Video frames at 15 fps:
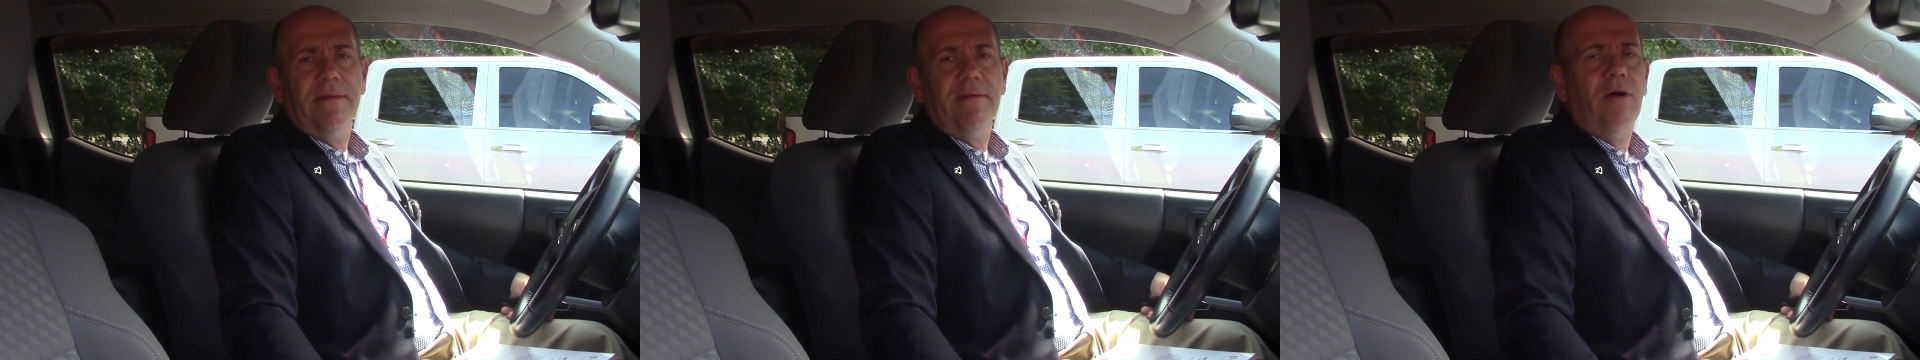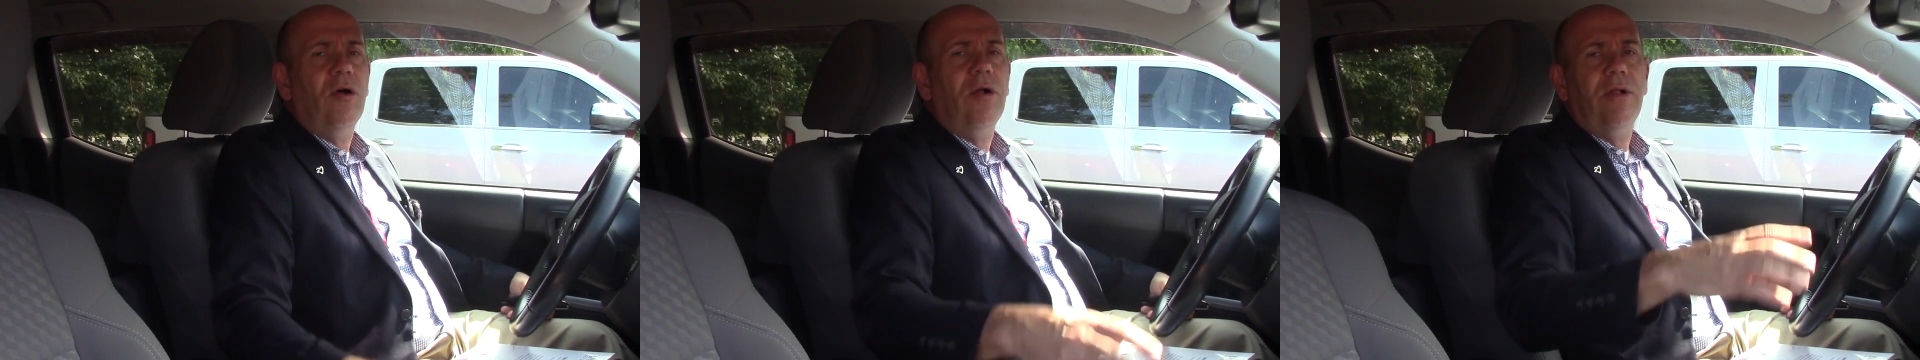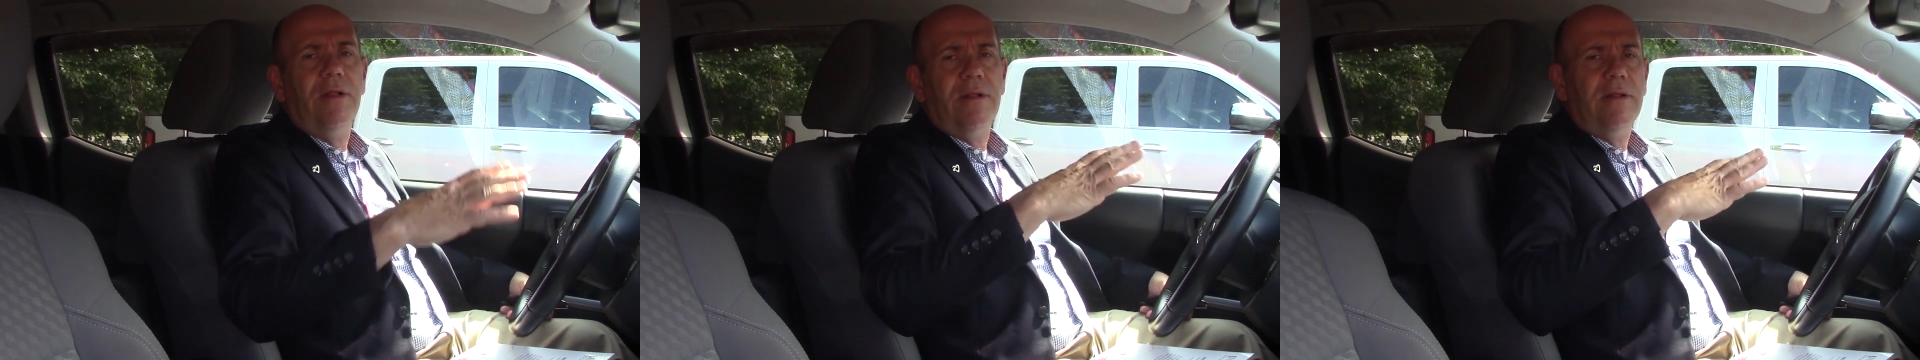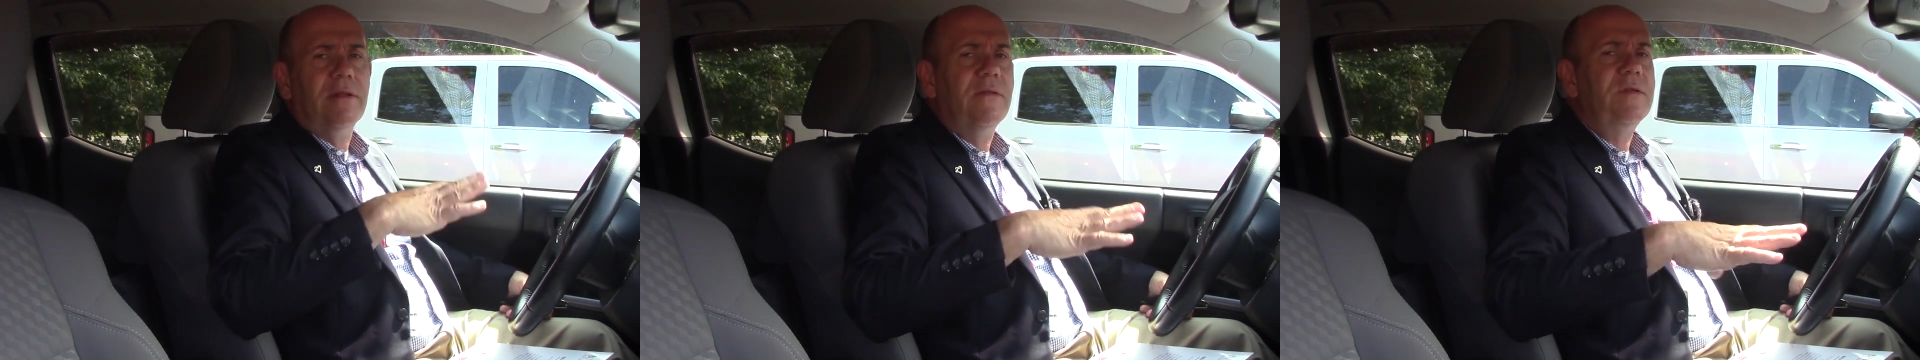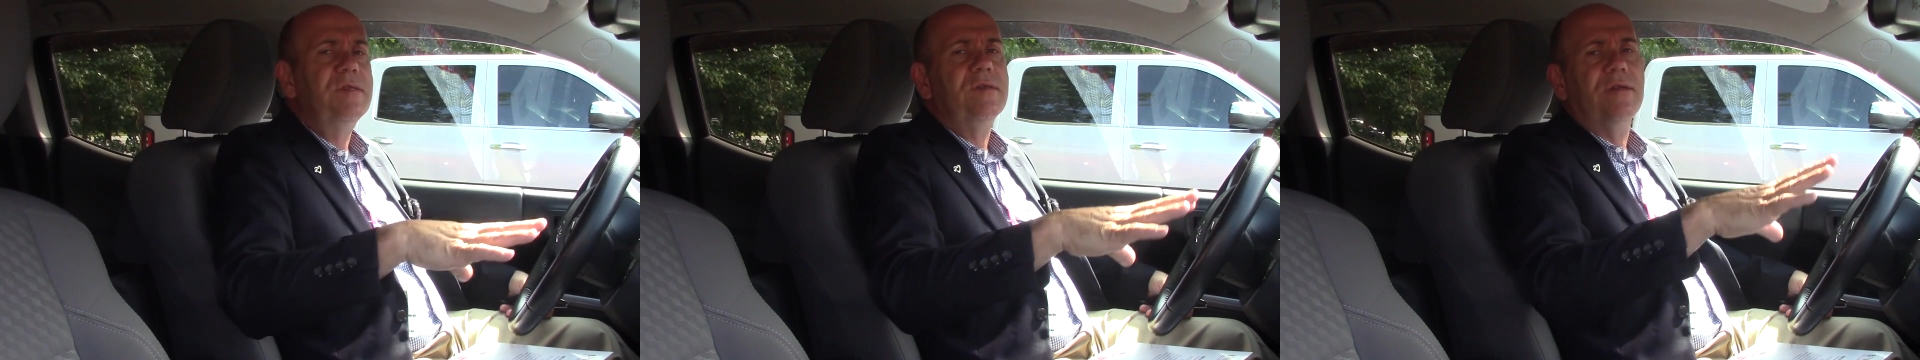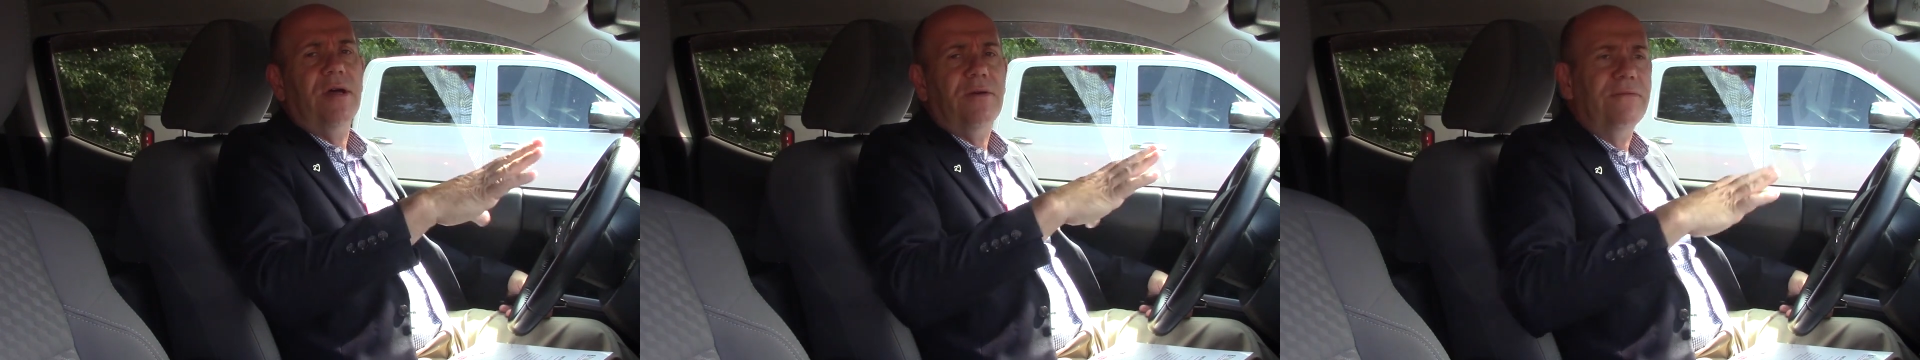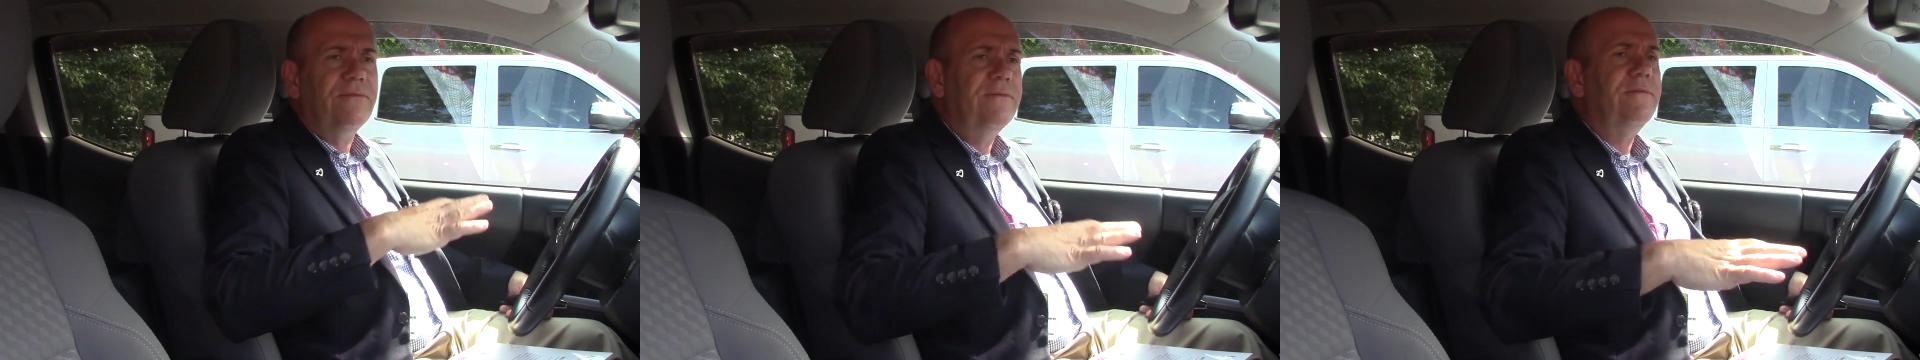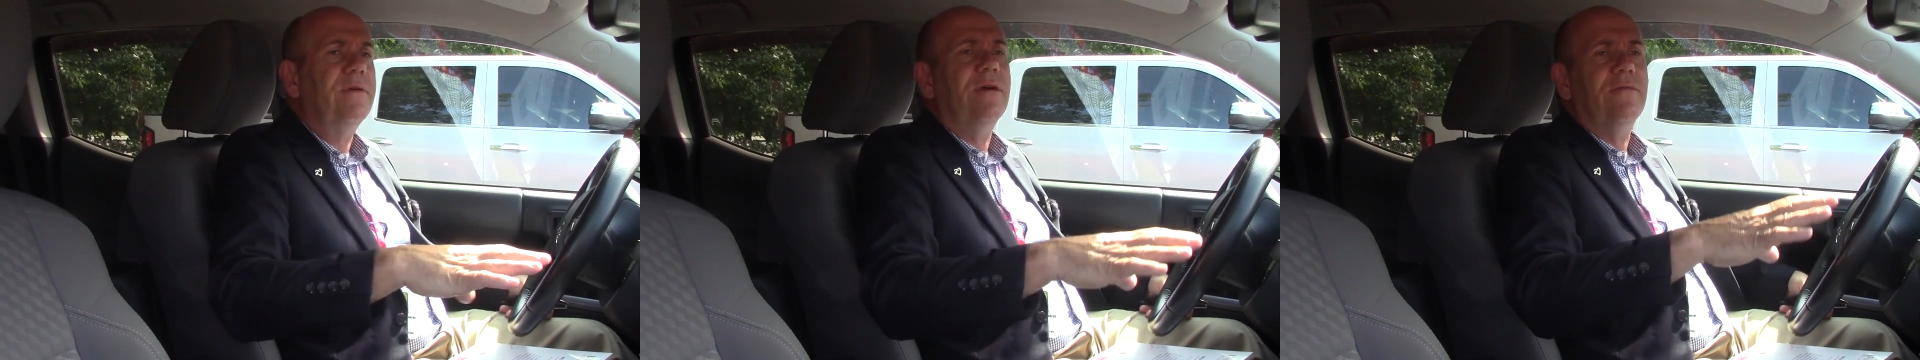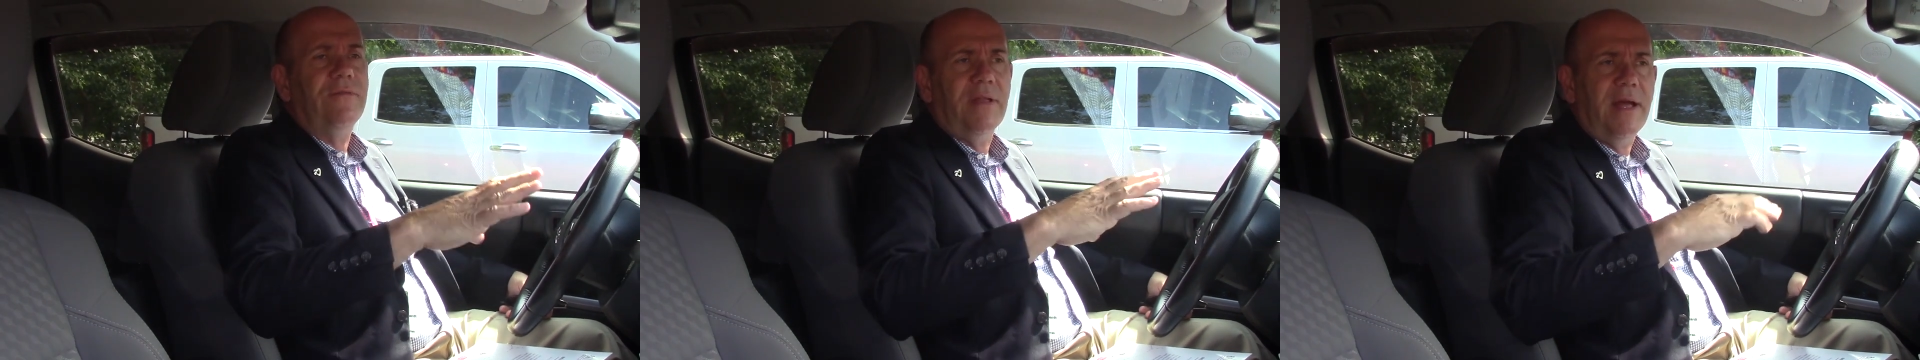all the stuff of